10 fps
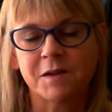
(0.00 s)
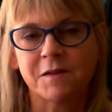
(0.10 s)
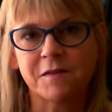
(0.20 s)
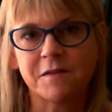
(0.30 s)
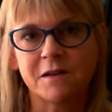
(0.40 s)

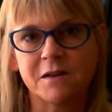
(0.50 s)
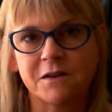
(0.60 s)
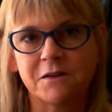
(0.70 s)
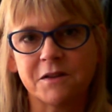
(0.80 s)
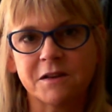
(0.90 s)

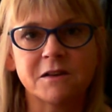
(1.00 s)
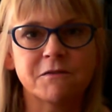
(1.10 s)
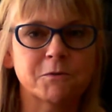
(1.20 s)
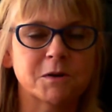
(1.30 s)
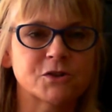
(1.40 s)
So thank you
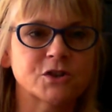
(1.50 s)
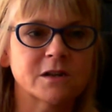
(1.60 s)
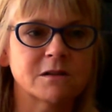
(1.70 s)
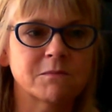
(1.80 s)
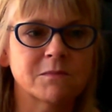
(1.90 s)
for watching,
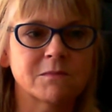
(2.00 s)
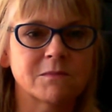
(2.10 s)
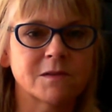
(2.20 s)
and